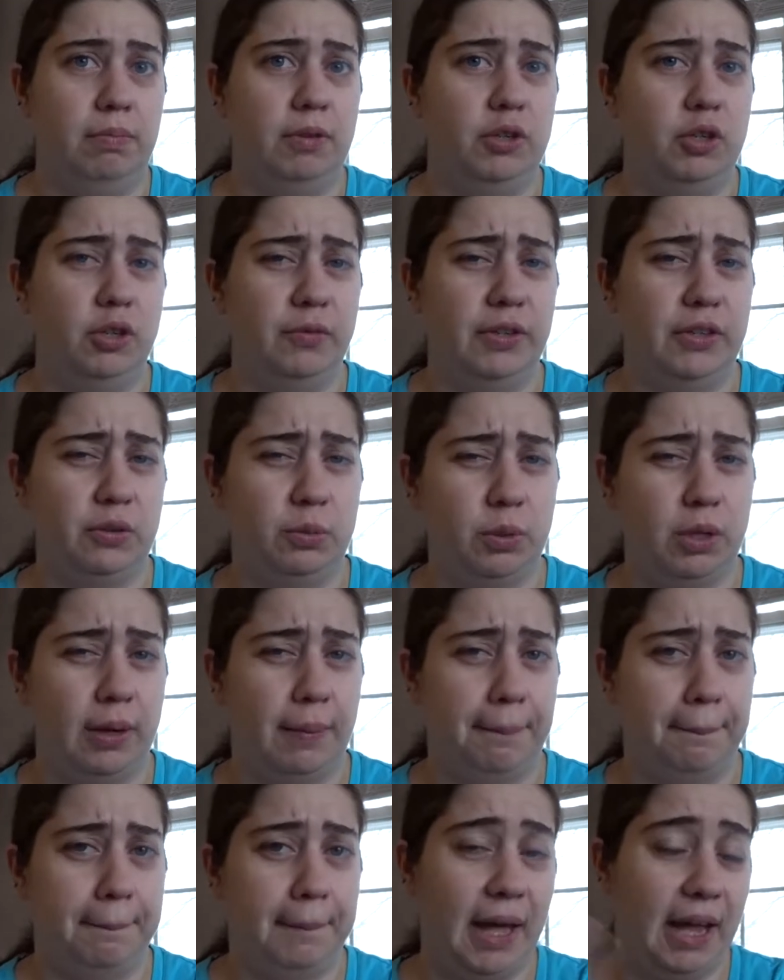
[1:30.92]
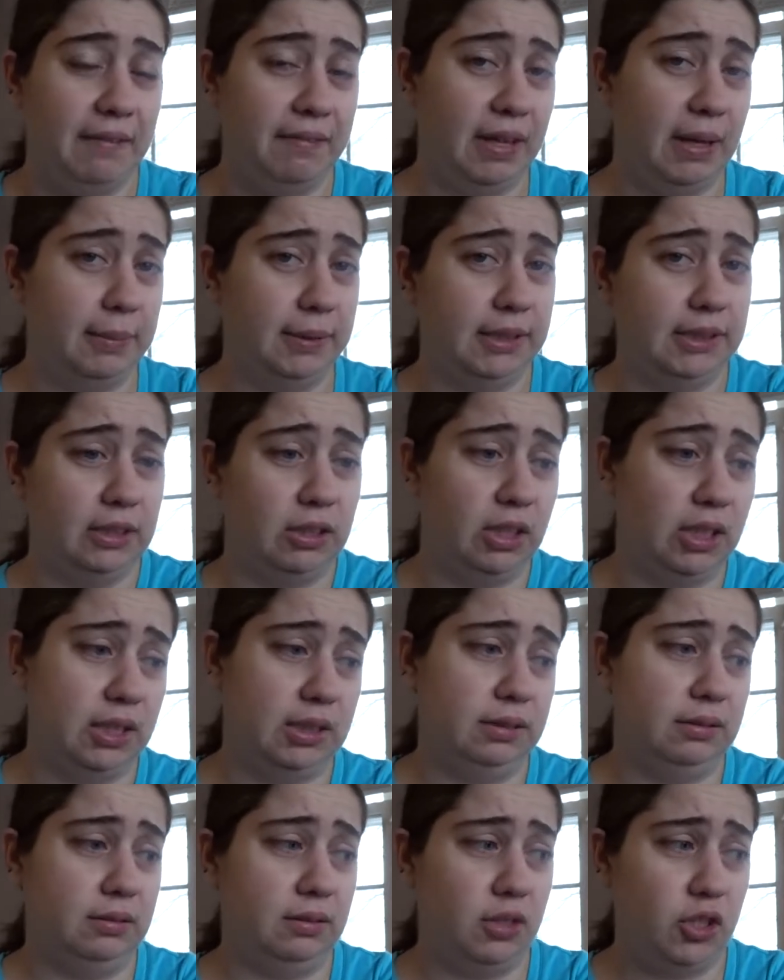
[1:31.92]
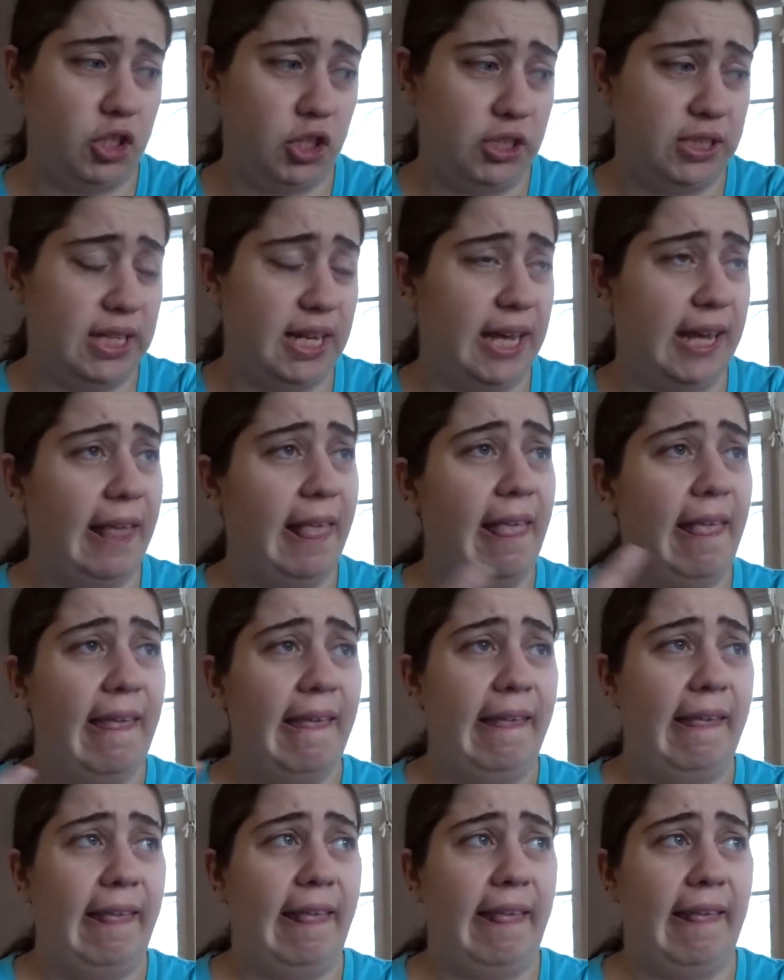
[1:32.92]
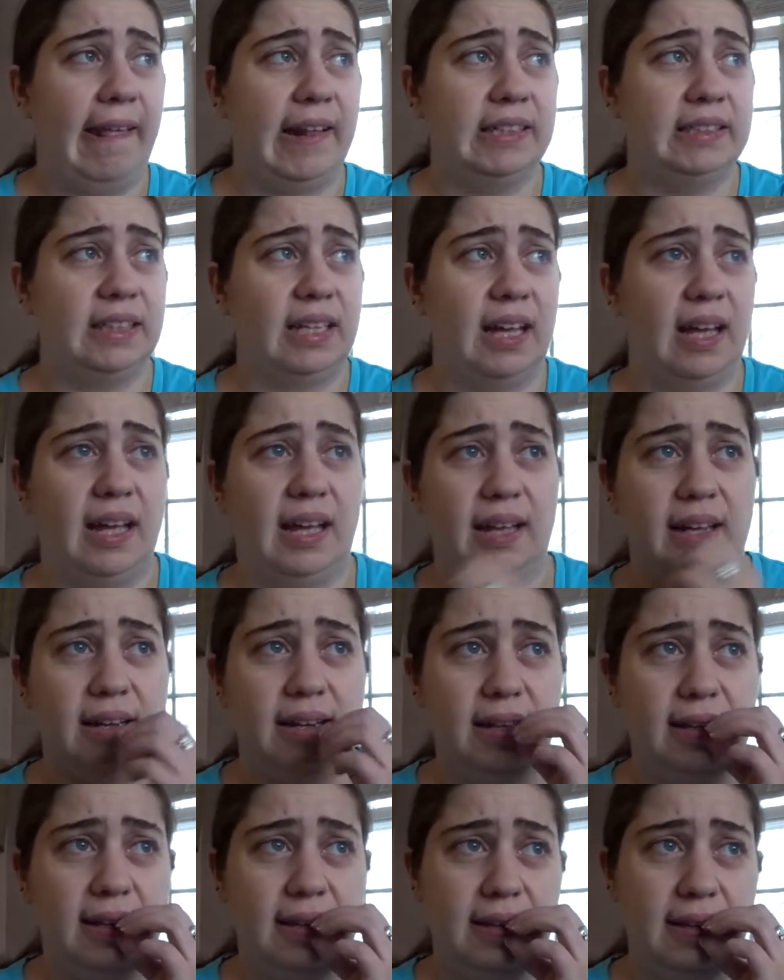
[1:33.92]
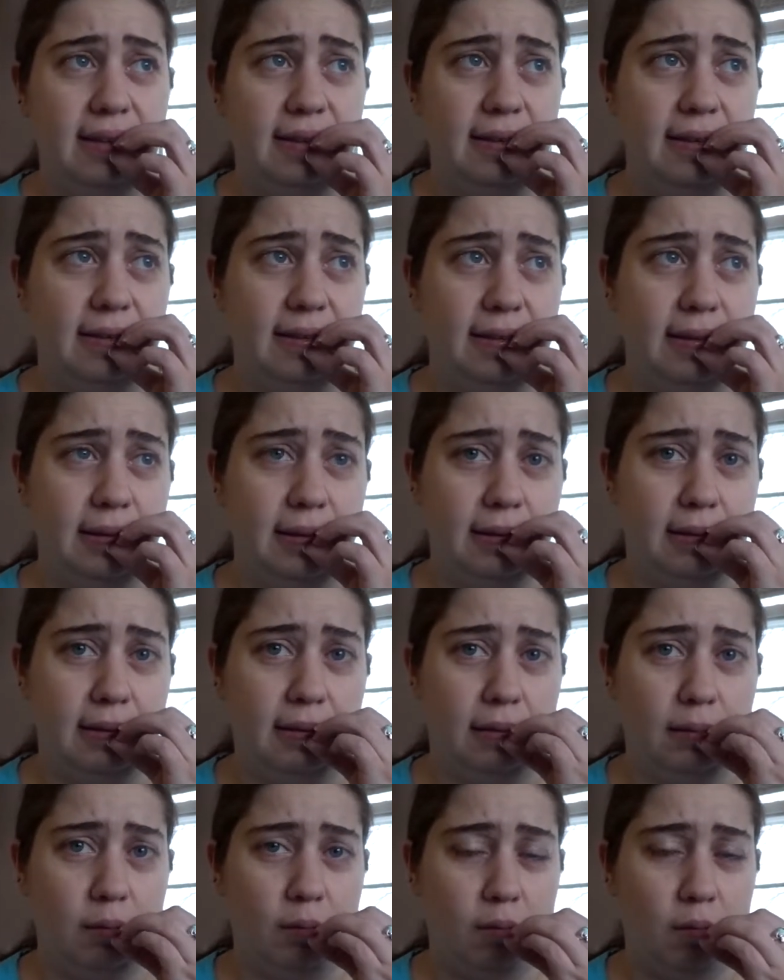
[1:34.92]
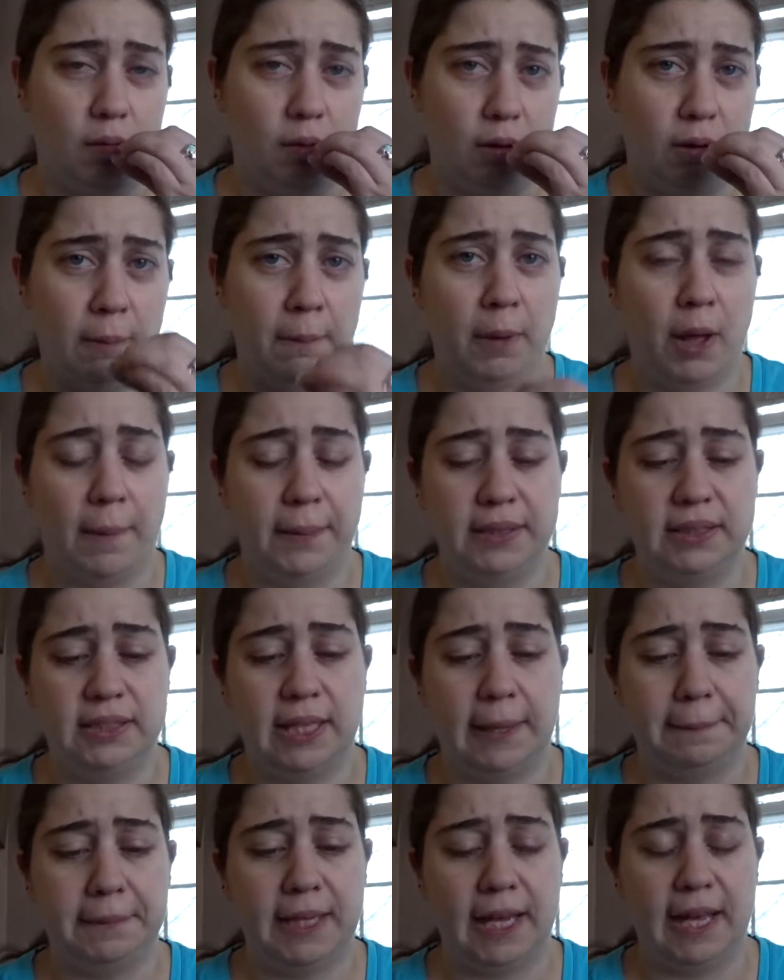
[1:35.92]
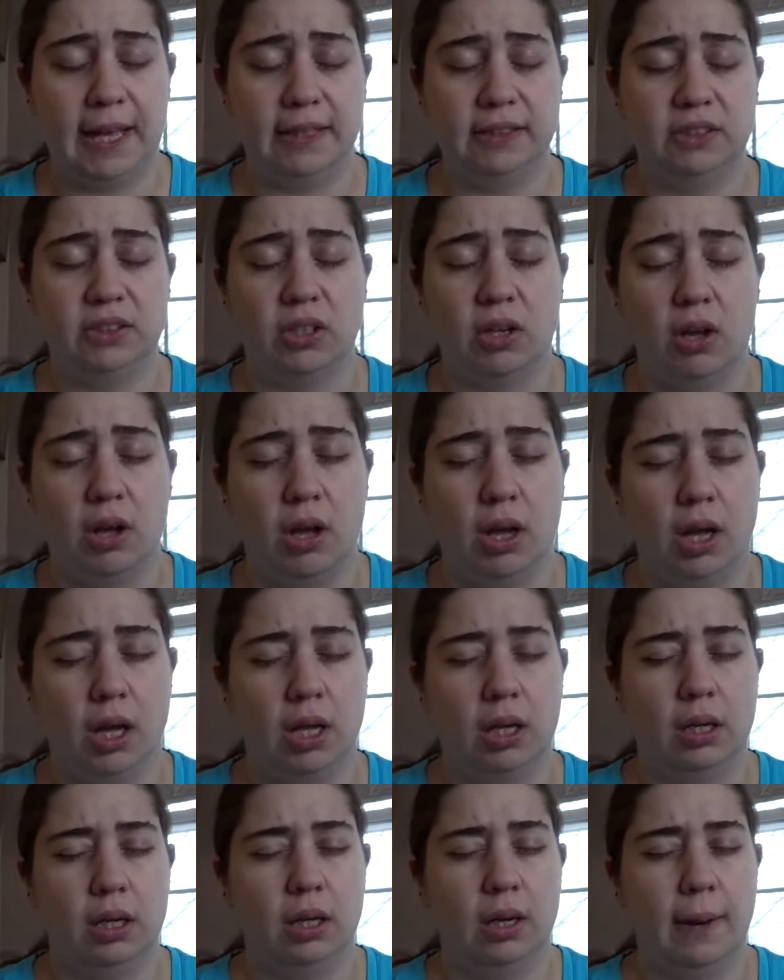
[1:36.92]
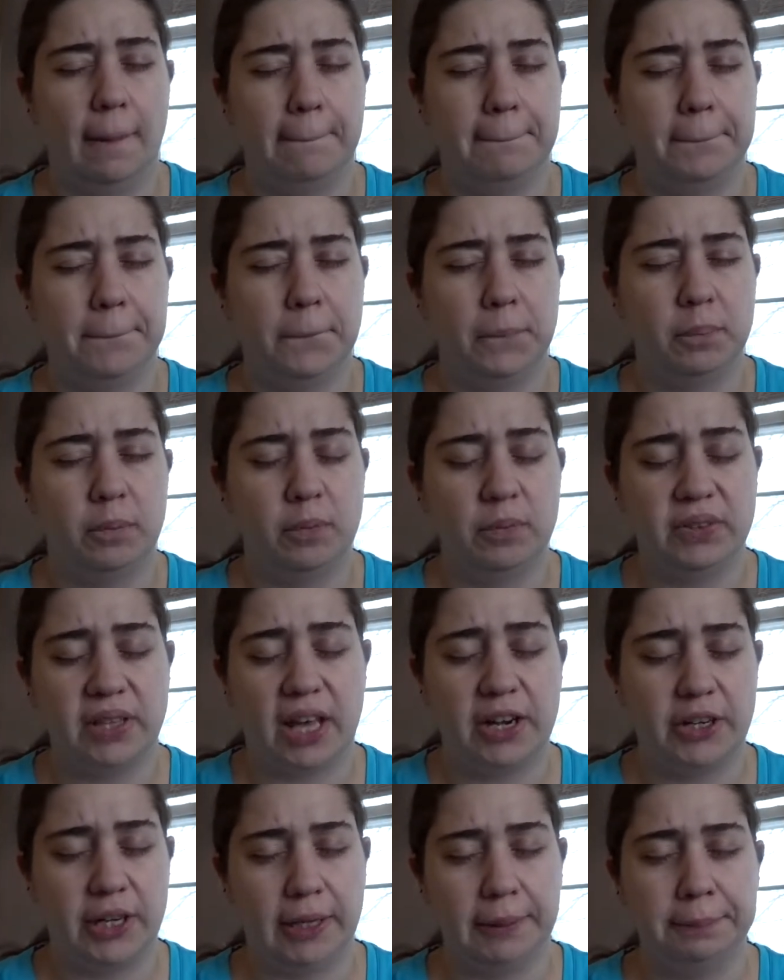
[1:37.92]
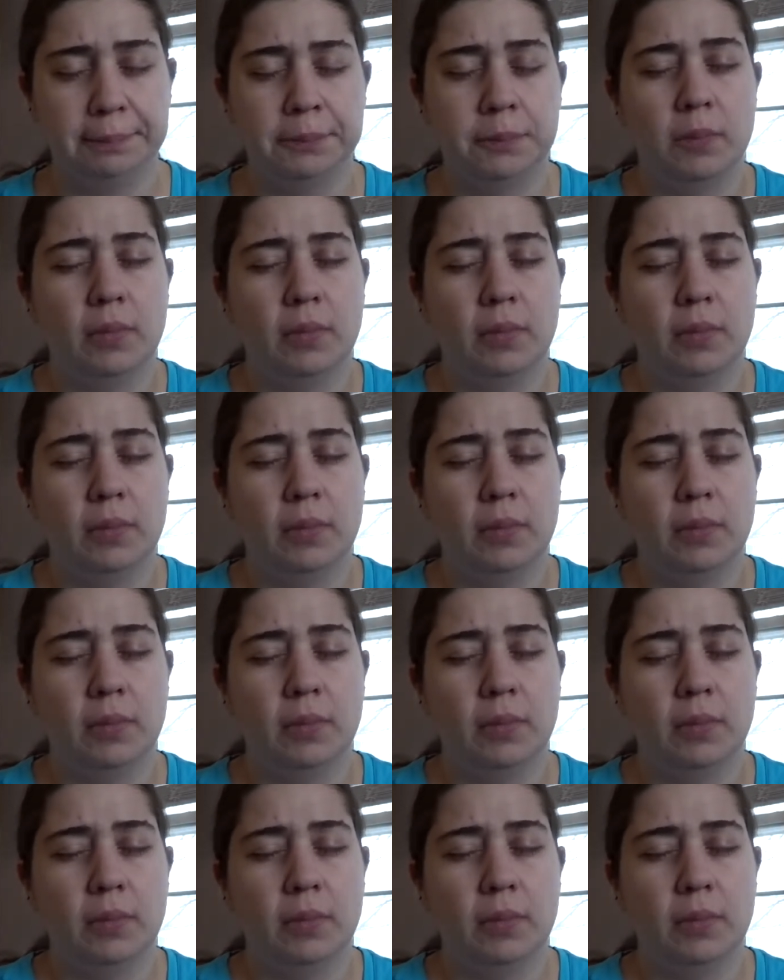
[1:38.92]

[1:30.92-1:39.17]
two of us were at my family on Thursday and at his mom and stepdad's on Saturday.